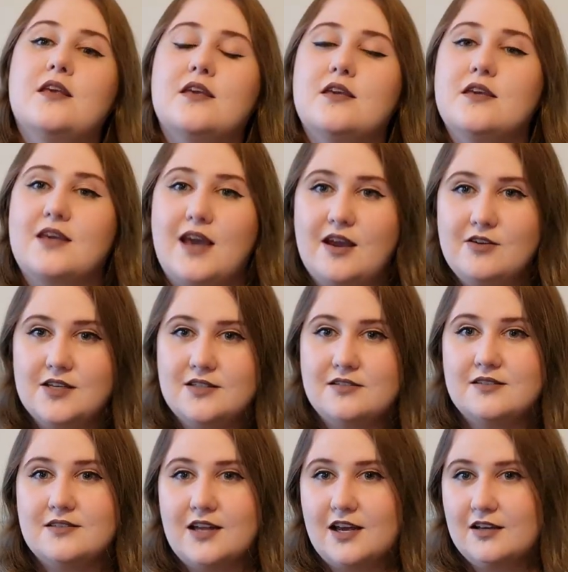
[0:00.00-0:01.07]
he carries
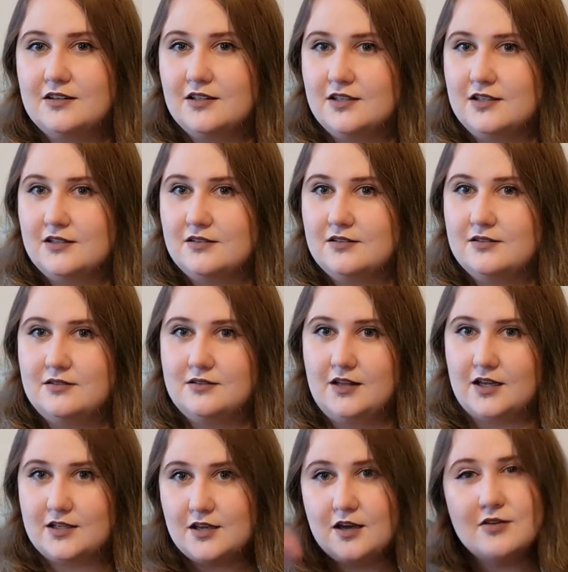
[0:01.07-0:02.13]
his tail in
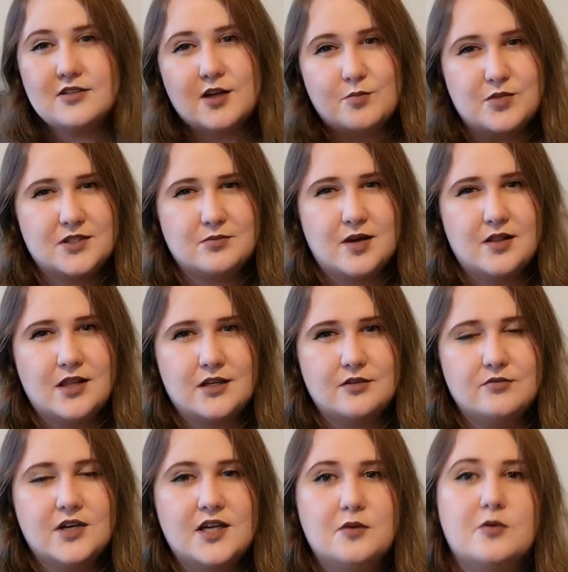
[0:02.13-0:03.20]
like curled up as well like
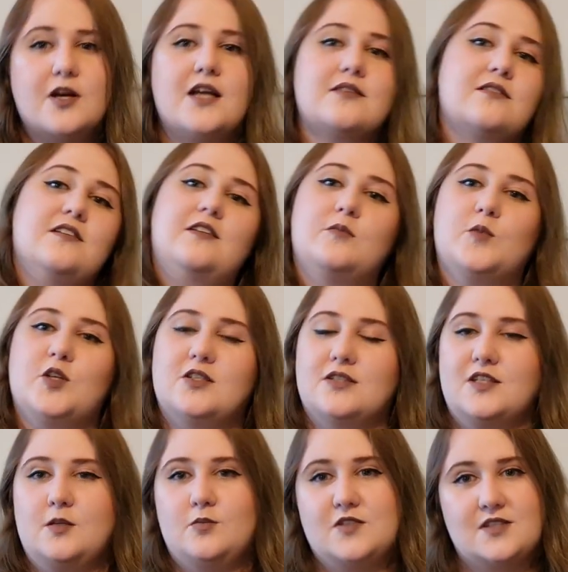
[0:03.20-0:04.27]
a ring, whereas Gizmo
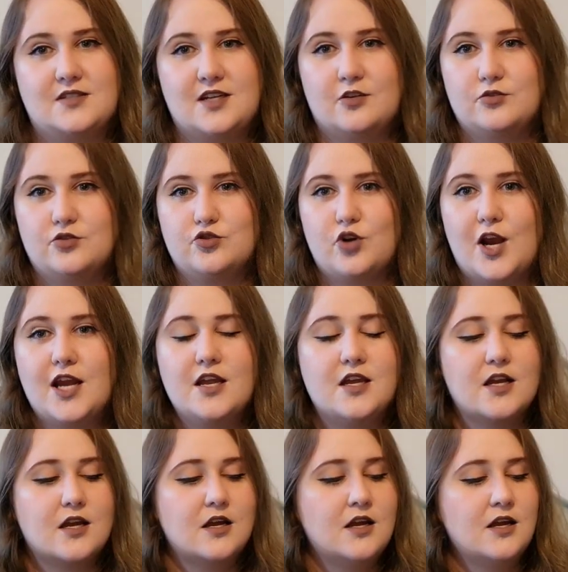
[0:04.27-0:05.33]
just keeps his tail straight.
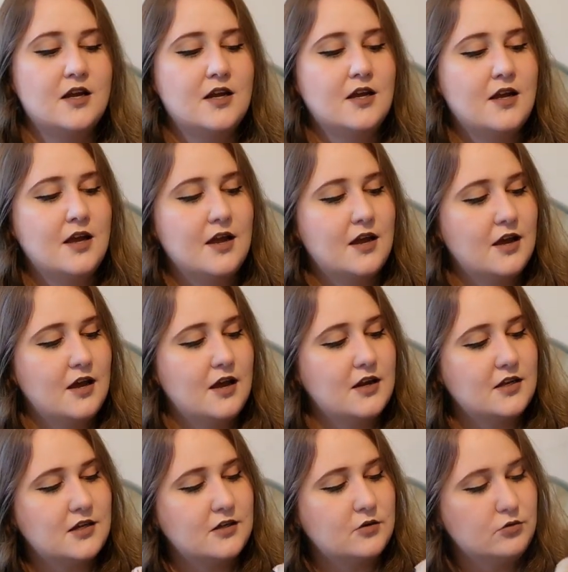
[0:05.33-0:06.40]

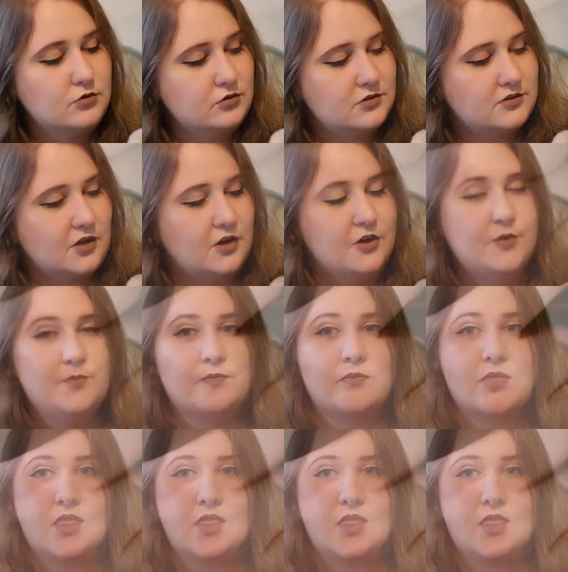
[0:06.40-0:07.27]
And he also